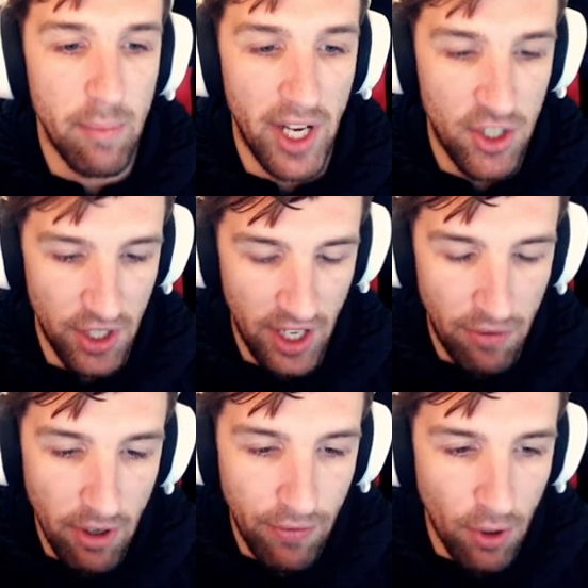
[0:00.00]
to mention,
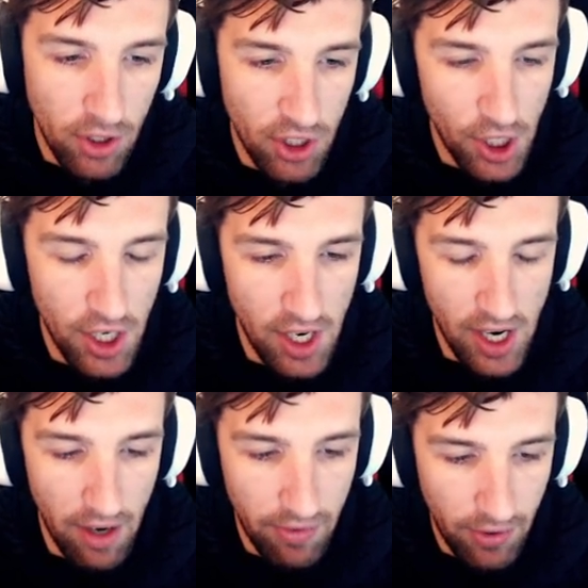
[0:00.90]
if you're fortunate
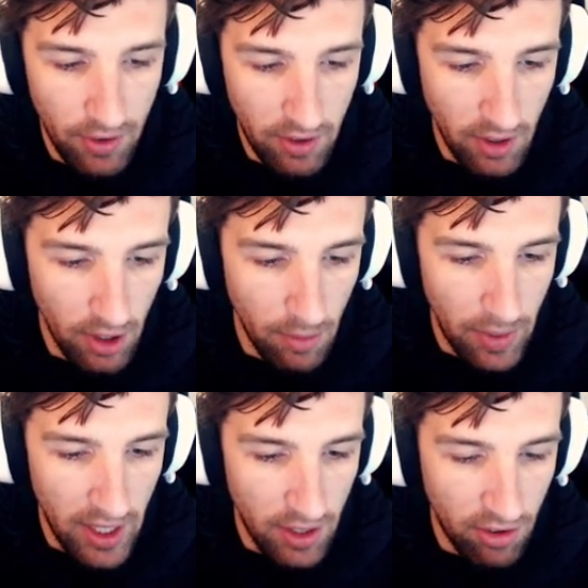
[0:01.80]
enough to
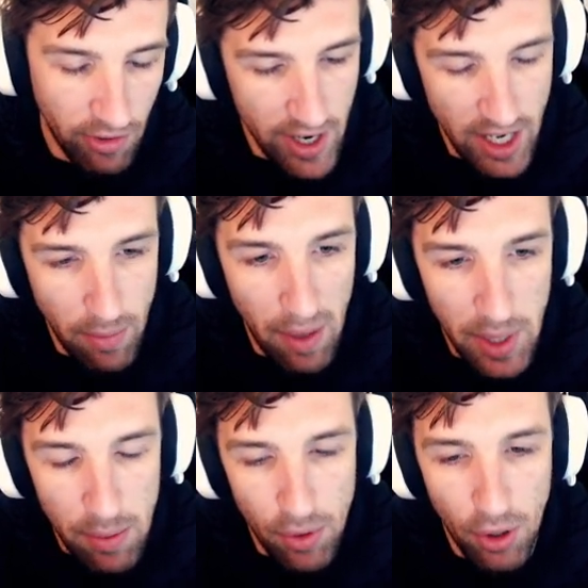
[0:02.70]
be surrounded by
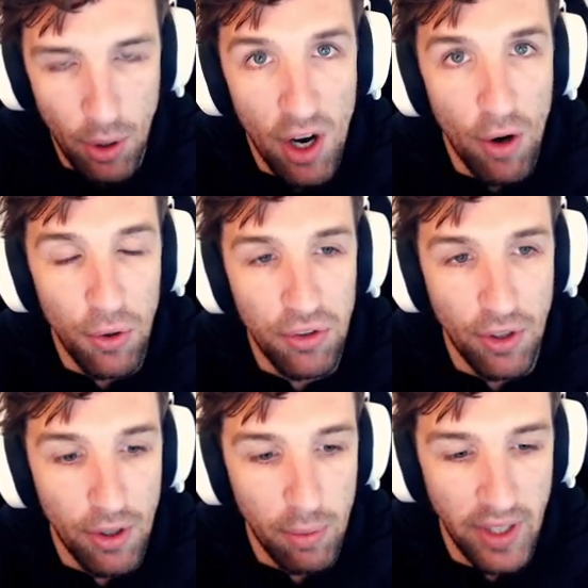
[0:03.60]
people who are
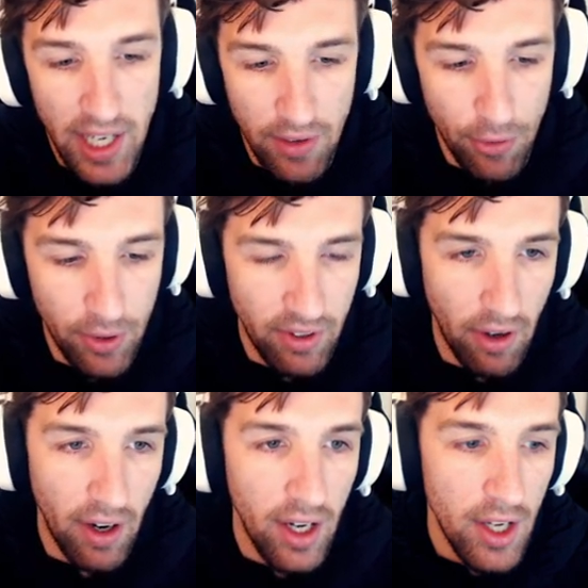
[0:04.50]
also playing
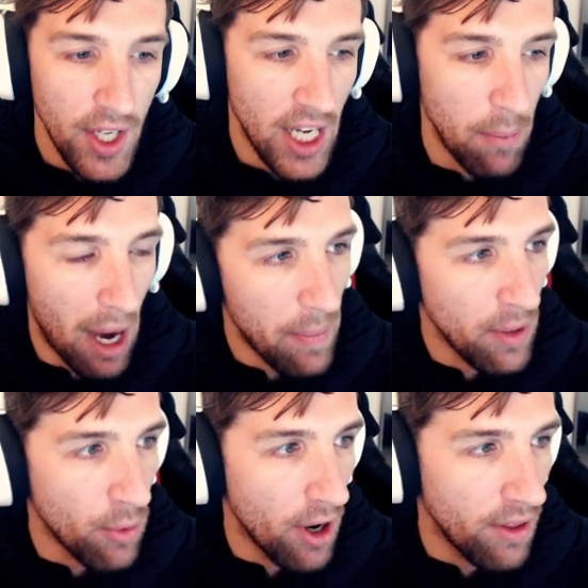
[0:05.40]
Runeterra, it might be
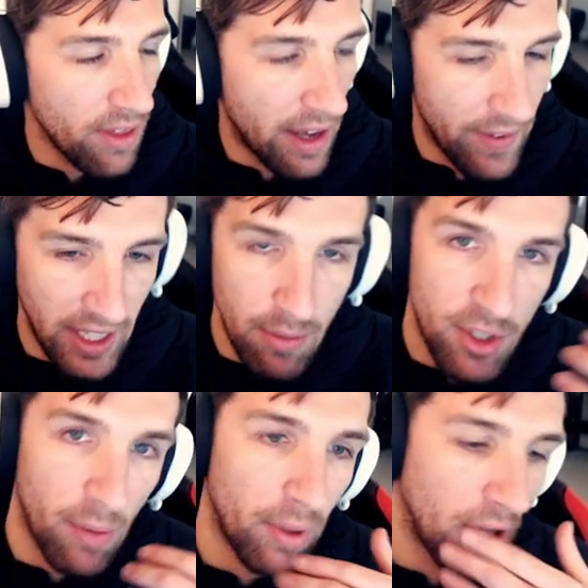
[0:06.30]
worth having them
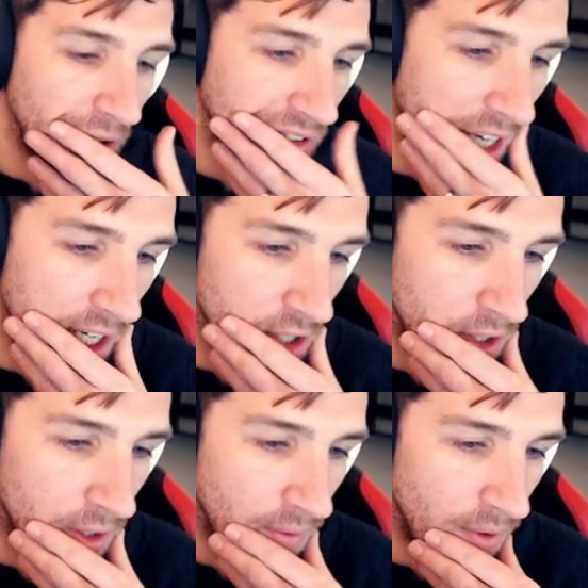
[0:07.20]
jump alongside
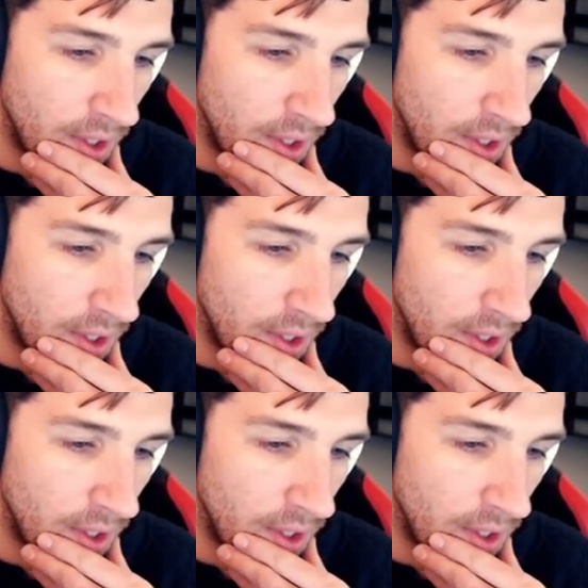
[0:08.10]
you.